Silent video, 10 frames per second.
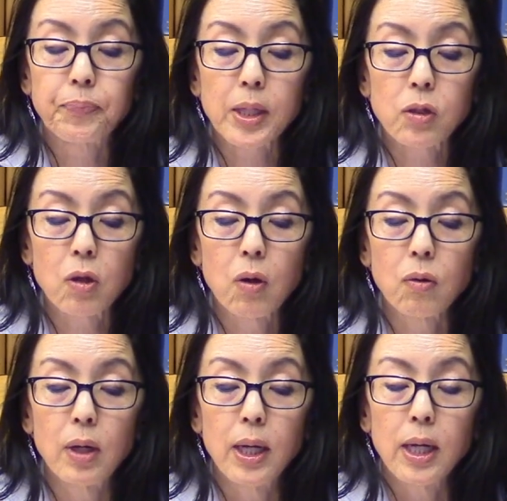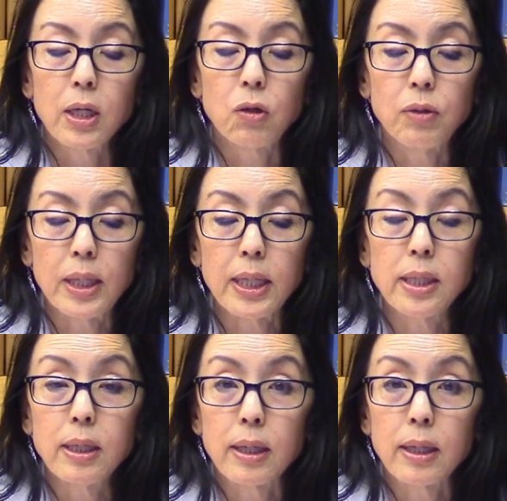So you need,